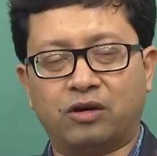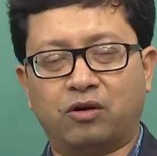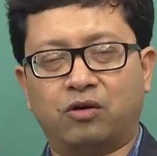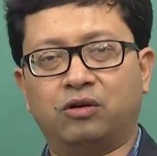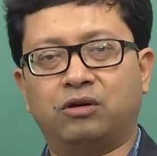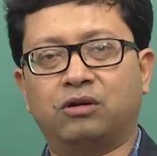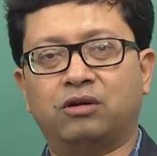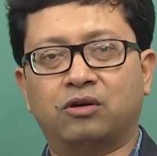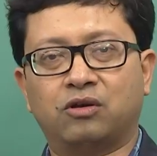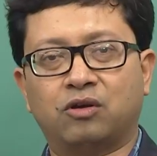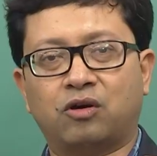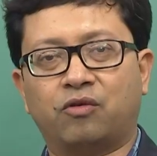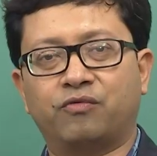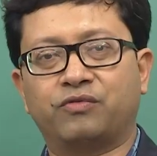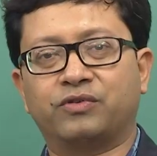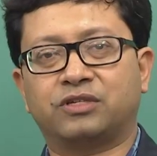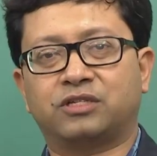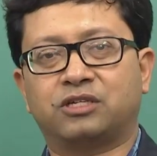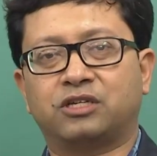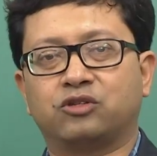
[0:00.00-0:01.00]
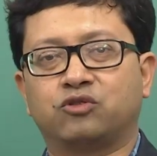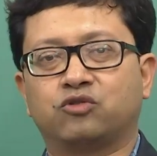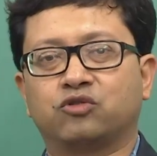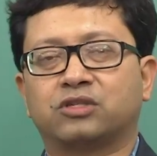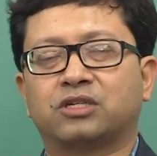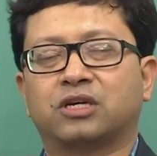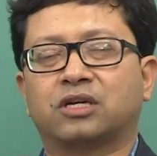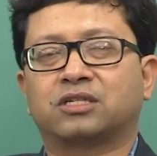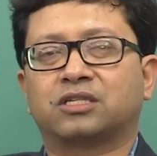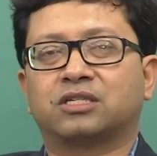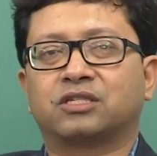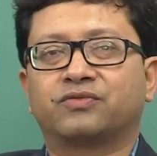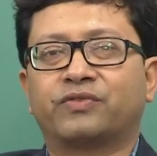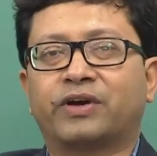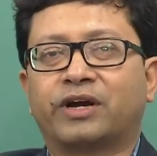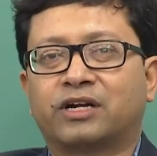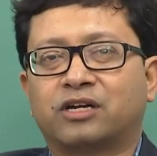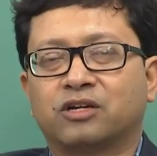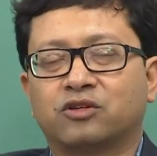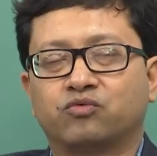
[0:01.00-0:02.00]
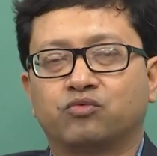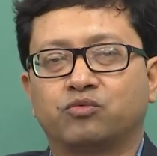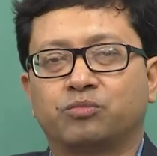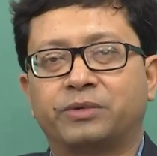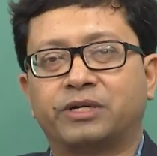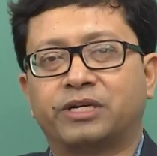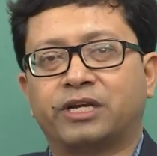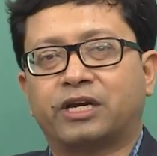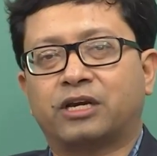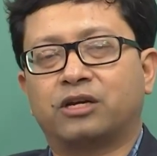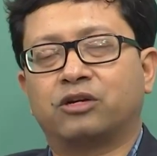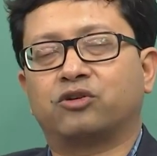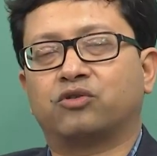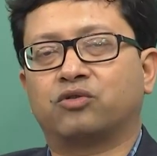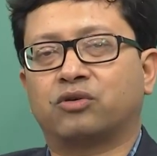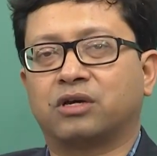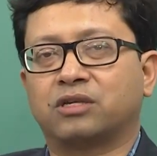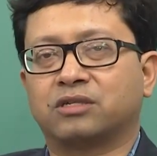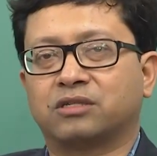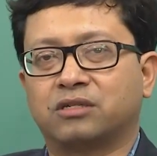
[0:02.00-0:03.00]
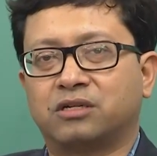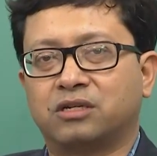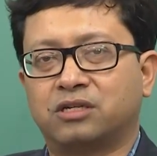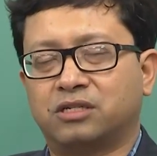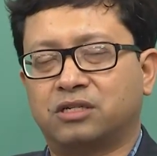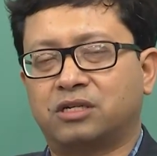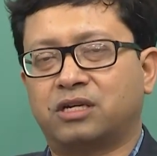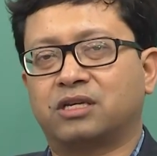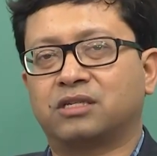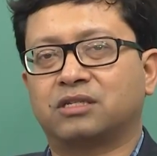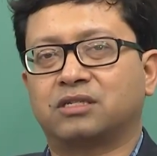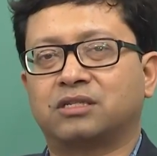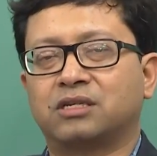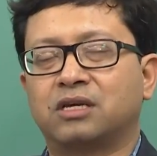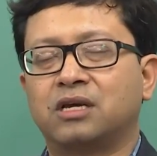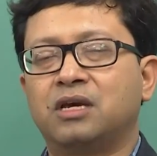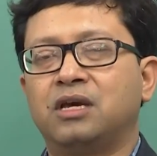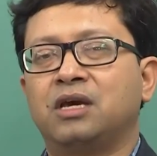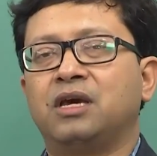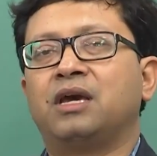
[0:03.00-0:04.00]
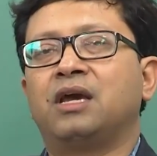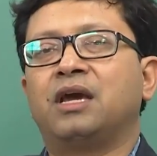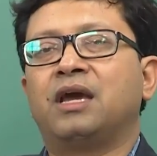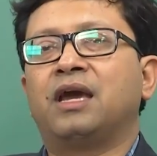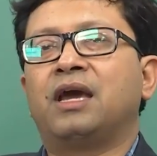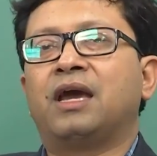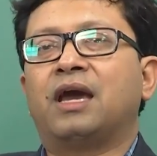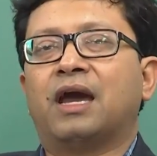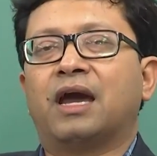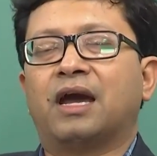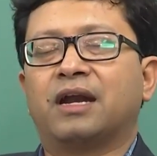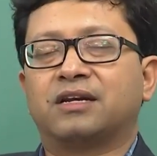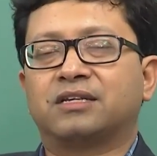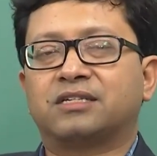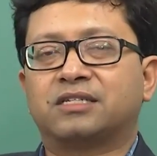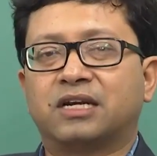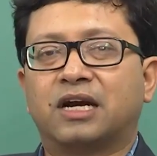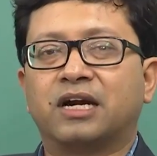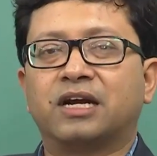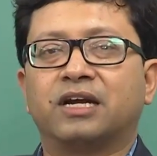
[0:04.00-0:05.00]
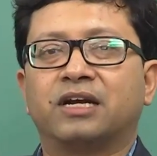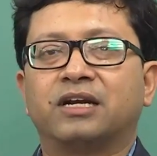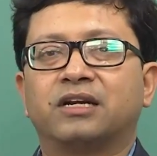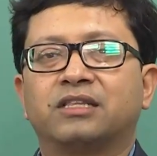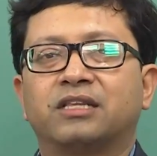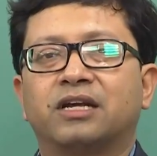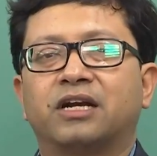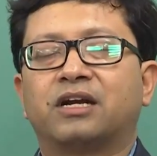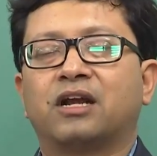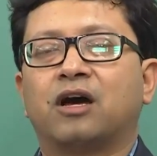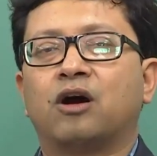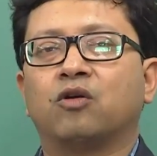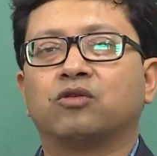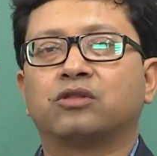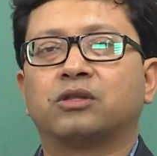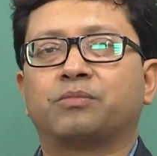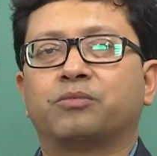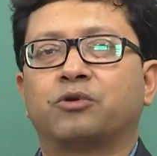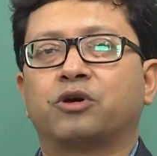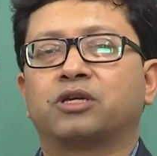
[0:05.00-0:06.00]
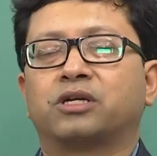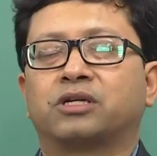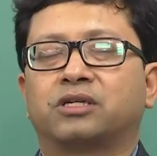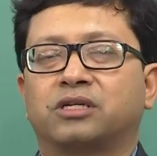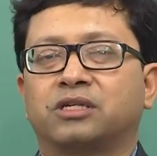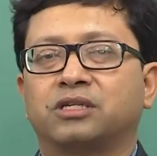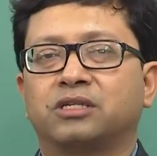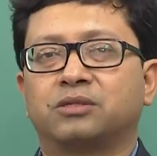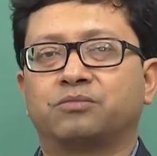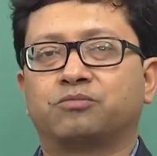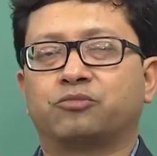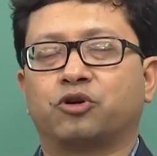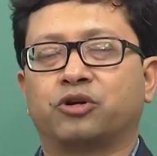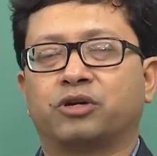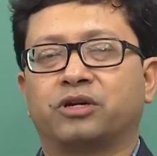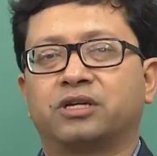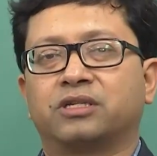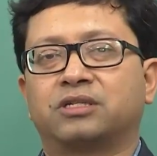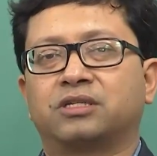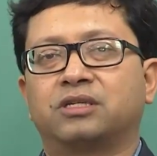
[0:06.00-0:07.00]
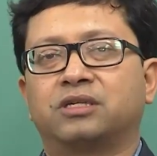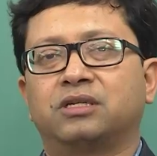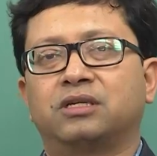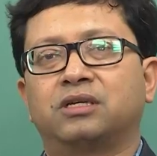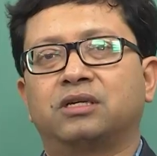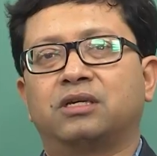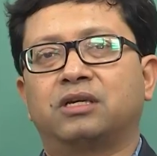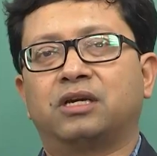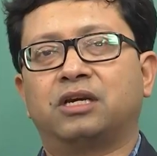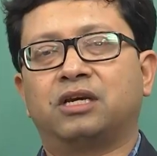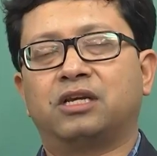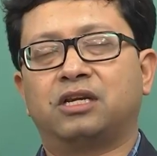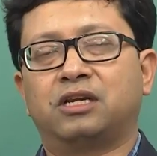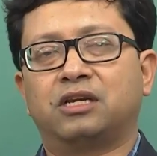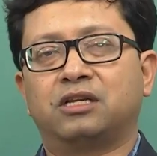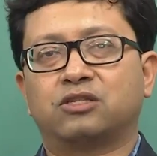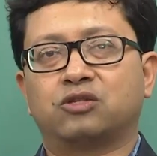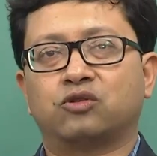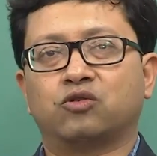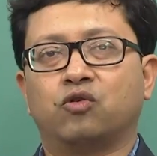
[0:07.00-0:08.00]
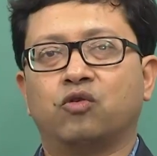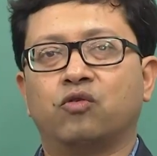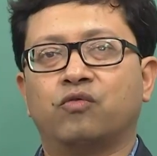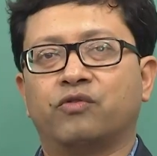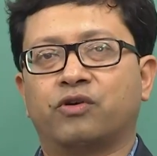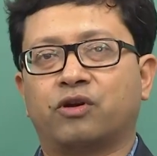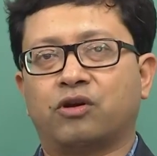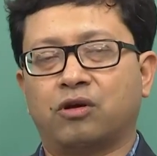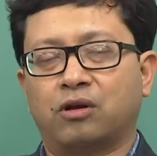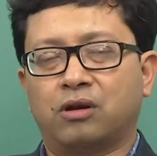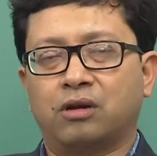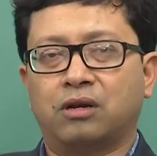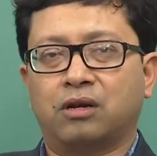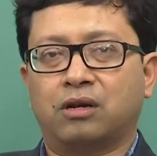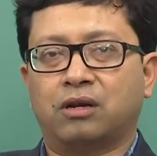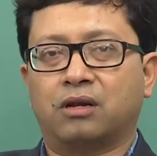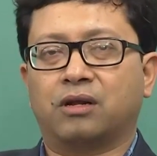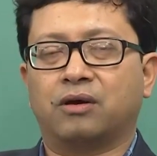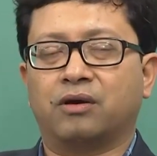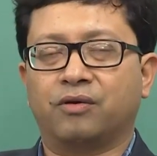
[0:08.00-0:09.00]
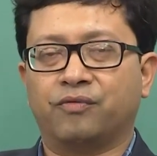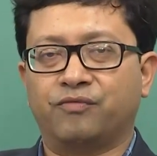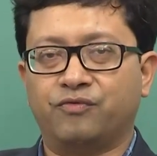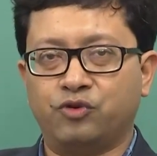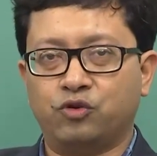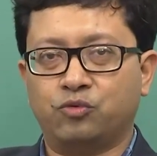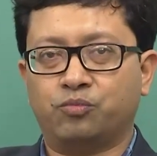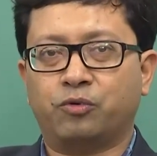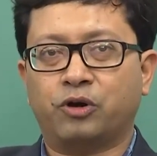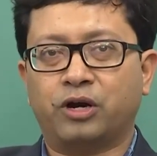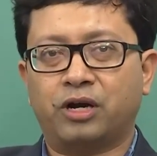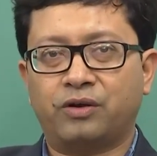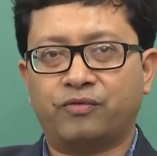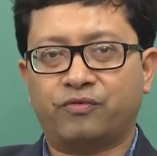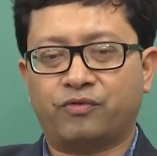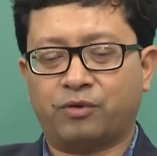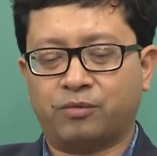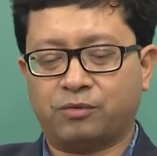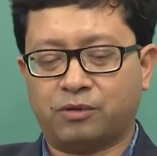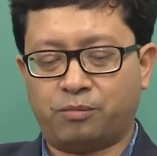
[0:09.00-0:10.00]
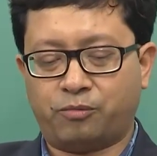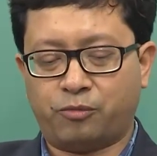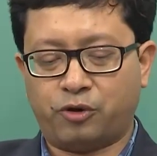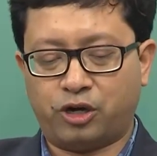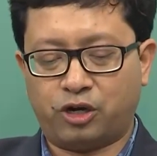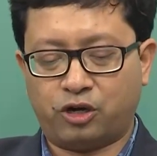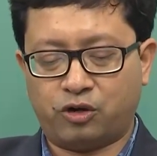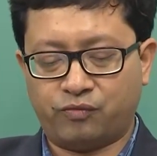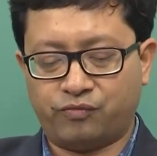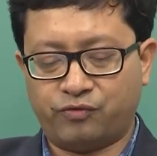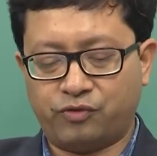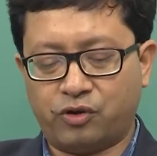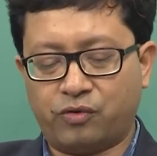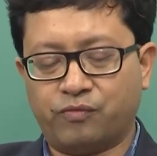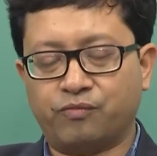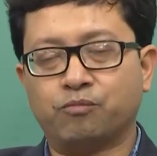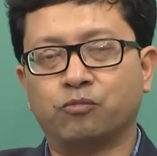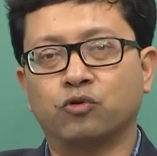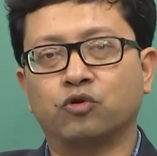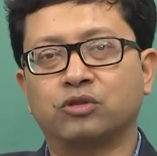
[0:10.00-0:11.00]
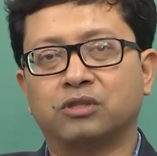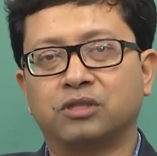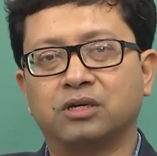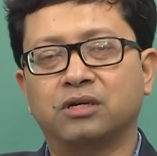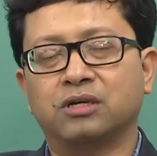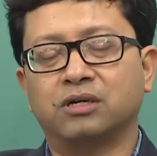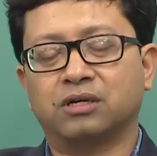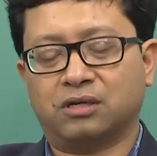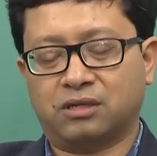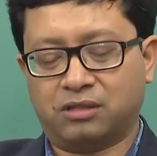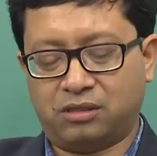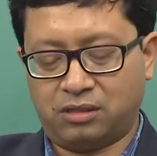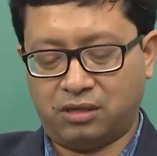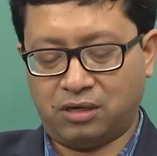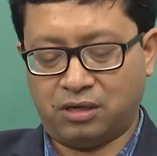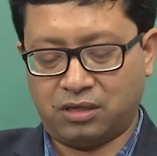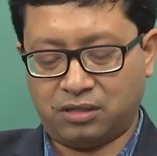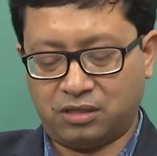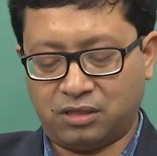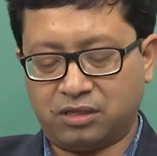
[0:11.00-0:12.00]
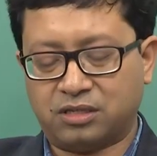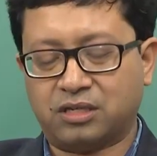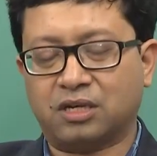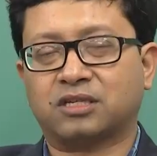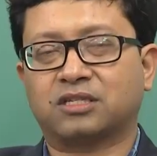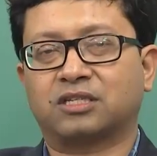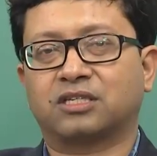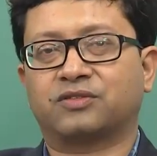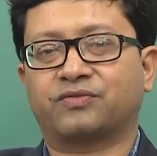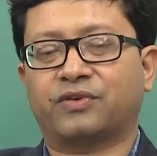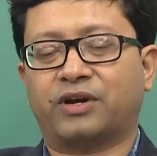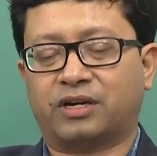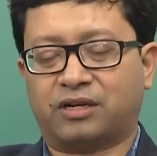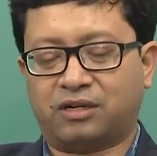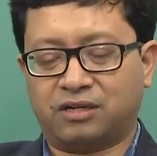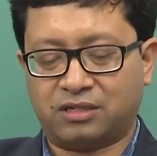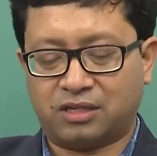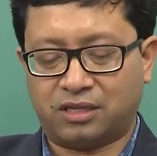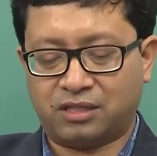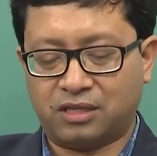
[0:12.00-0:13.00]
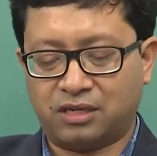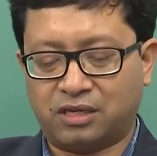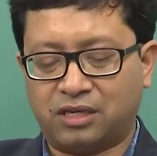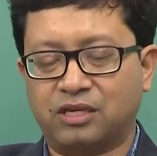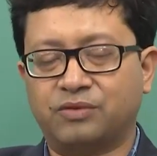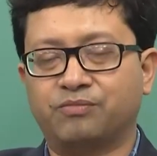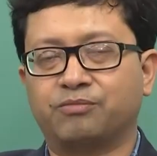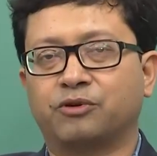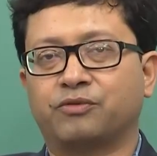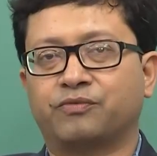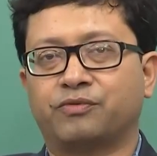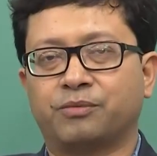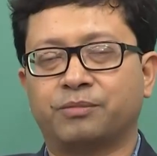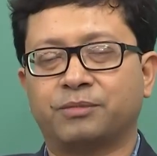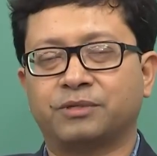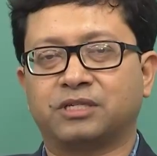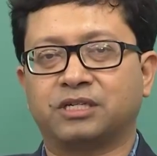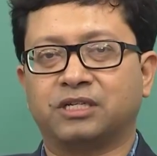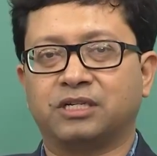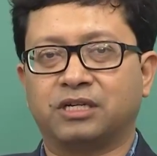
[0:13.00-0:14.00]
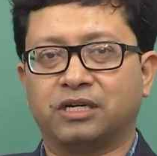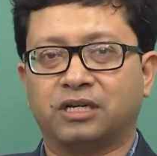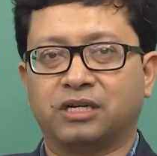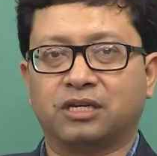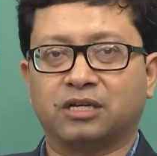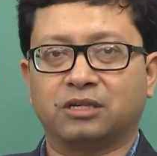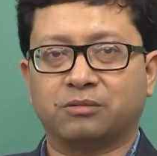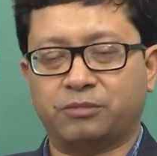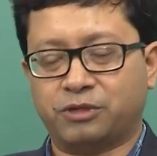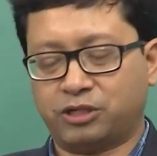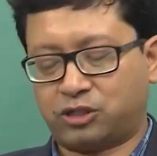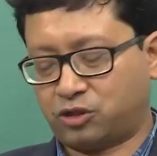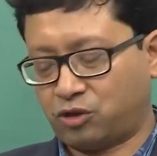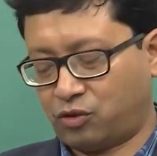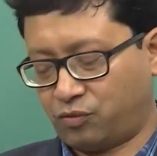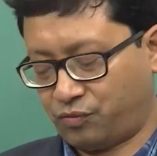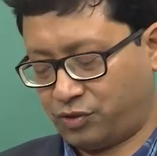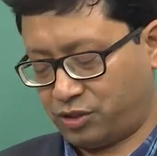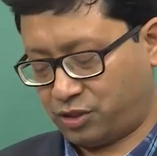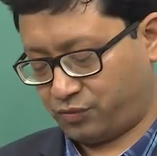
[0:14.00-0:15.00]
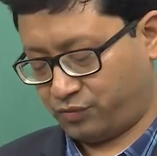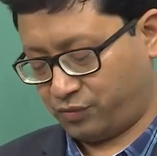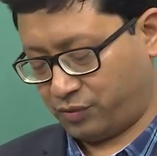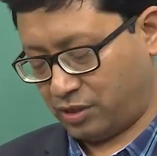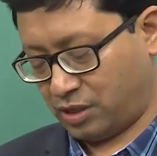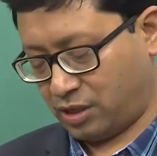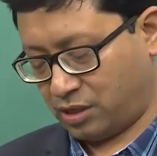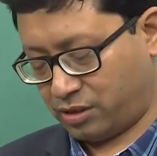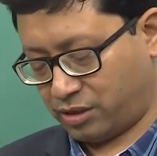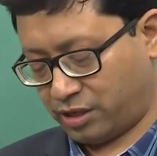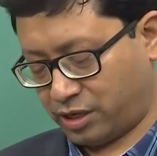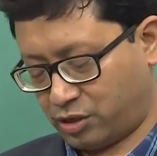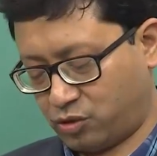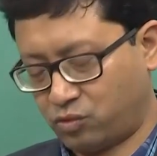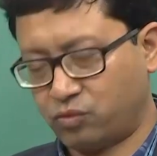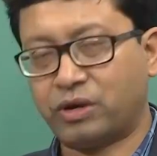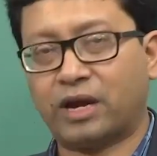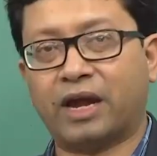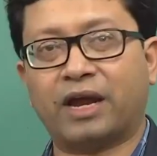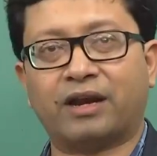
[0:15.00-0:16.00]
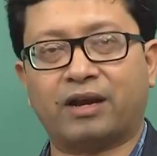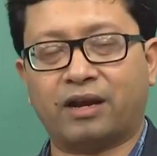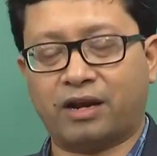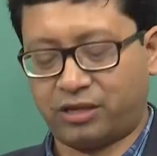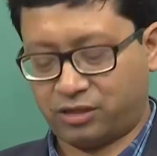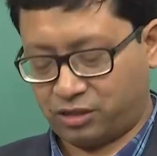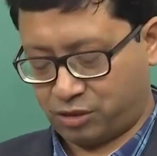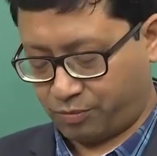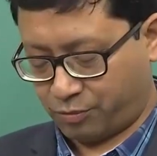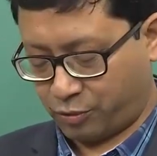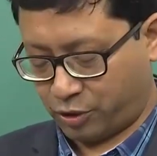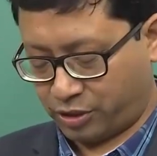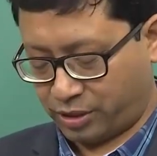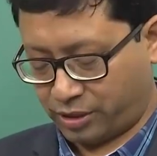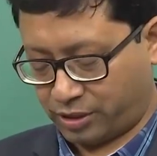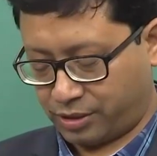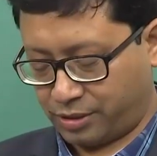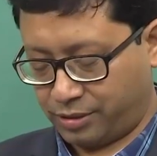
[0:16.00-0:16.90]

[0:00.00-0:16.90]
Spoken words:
on, obviously, the success factors would be taken into consideration and studied that how the project is progressing in its overall viewpoint from the point of view of both the success factors and the key performance indicators based on which we are trying to analyze the project.